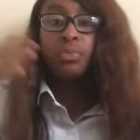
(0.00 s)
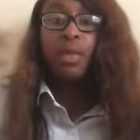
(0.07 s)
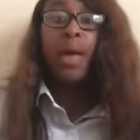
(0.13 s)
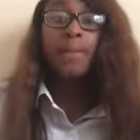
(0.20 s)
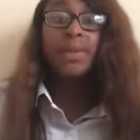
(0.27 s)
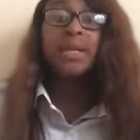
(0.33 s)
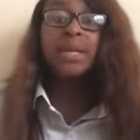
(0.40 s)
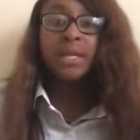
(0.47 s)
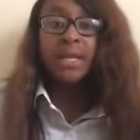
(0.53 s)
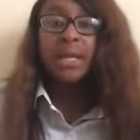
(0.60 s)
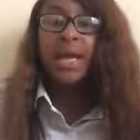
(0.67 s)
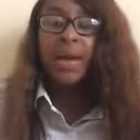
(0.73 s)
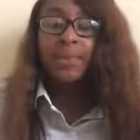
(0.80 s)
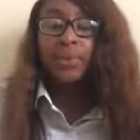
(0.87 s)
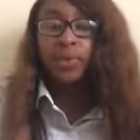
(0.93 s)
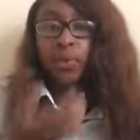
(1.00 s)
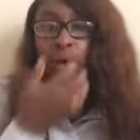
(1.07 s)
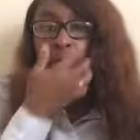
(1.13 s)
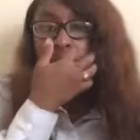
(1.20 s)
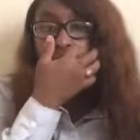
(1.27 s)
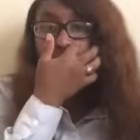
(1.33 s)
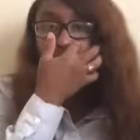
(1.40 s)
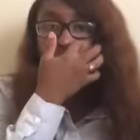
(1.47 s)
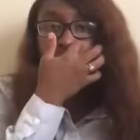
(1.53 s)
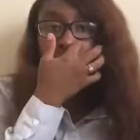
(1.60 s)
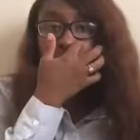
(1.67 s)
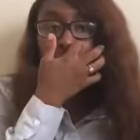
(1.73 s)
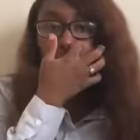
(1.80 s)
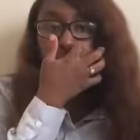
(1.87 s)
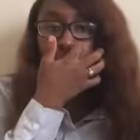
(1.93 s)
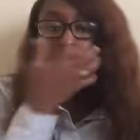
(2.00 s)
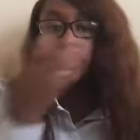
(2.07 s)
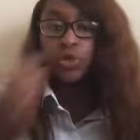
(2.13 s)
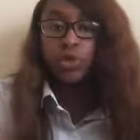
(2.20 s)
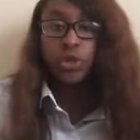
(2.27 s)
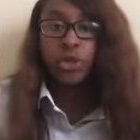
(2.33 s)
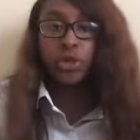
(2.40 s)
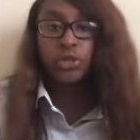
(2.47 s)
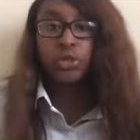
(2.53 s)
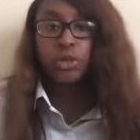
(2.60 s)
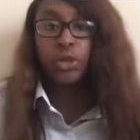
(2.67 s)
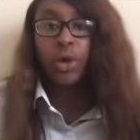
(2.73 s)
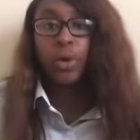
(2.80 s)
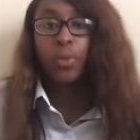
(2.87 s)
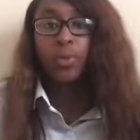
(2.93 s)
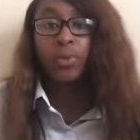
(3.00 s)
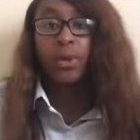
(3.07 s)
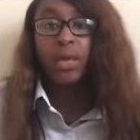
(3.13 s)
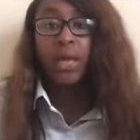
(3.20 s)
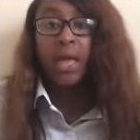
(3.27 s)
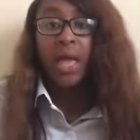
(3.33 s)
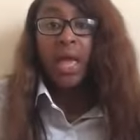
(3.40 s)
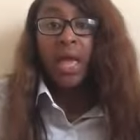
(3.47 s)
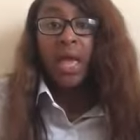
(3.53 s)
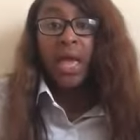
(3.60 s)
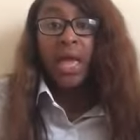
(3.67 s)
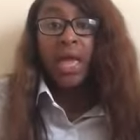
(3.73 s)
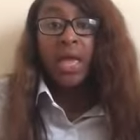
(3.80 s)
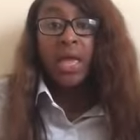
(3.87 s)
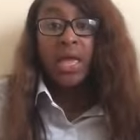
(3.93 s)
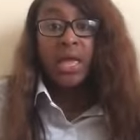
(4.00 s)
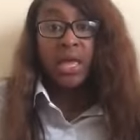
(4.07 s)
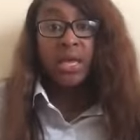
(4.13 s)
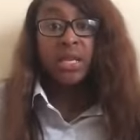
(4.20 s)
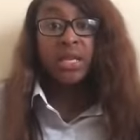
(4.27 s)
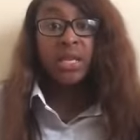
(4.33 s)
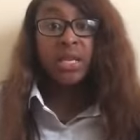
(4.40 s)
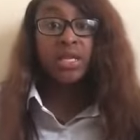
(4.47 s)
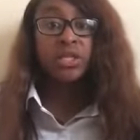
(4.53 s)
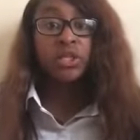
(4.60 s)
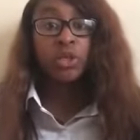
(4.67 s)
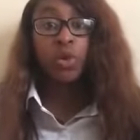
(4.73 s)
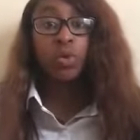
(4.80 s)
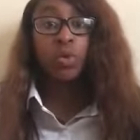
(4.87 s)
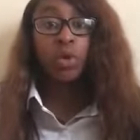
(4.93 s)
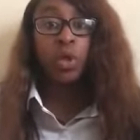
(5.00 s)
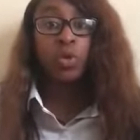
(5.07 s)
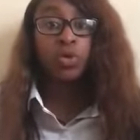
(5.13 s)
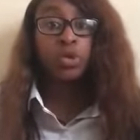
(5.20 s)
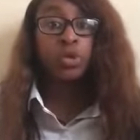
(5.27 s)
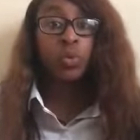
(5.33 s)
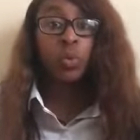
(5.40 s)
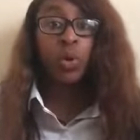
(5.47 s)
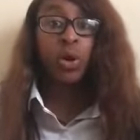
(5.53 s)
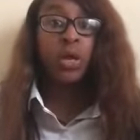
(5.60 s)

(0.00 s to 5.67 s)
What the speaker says: it did happen 100 years ago, but it hit so close to where